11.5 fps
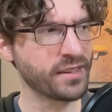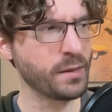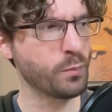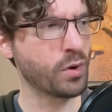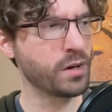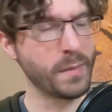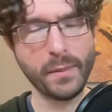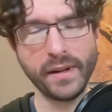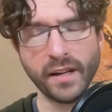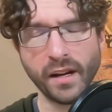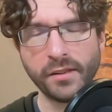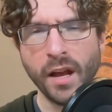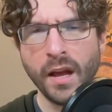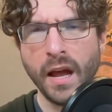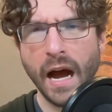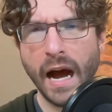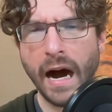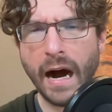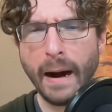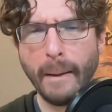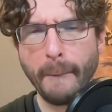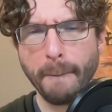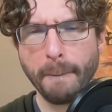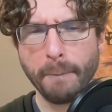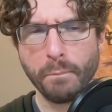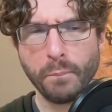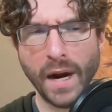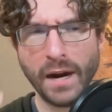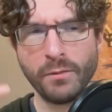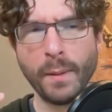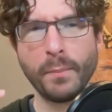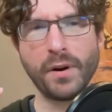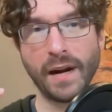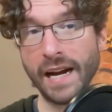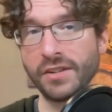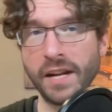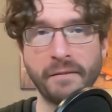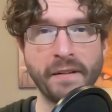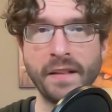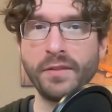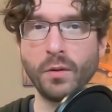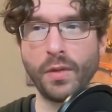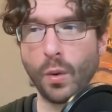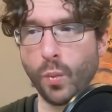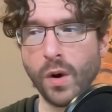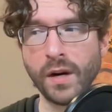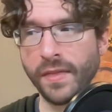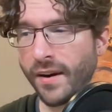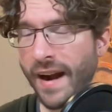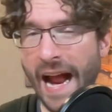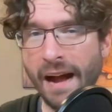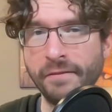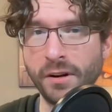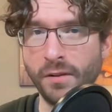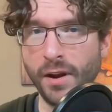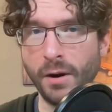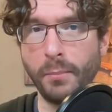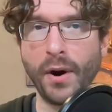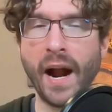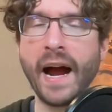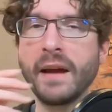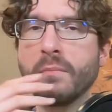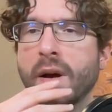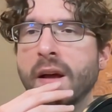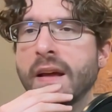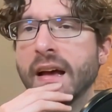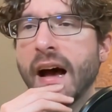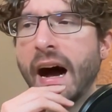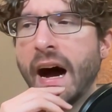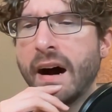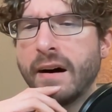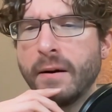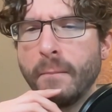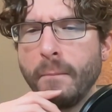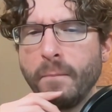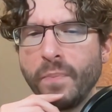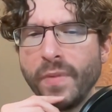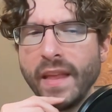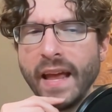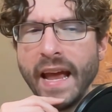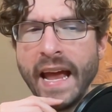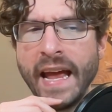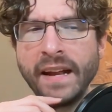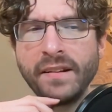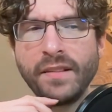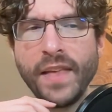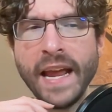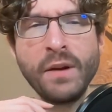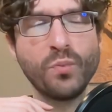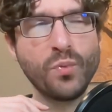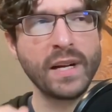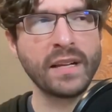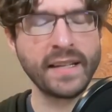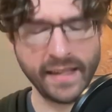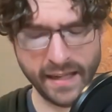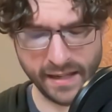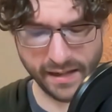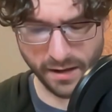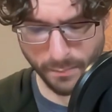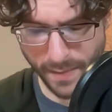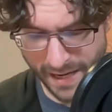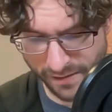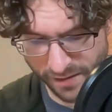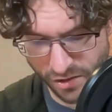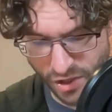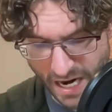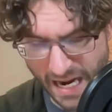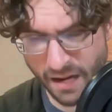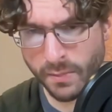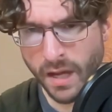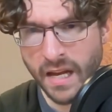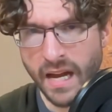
anymore. Maybe it does. But I remember I actually had a friend that worked there after their prime. And they really did an amazing job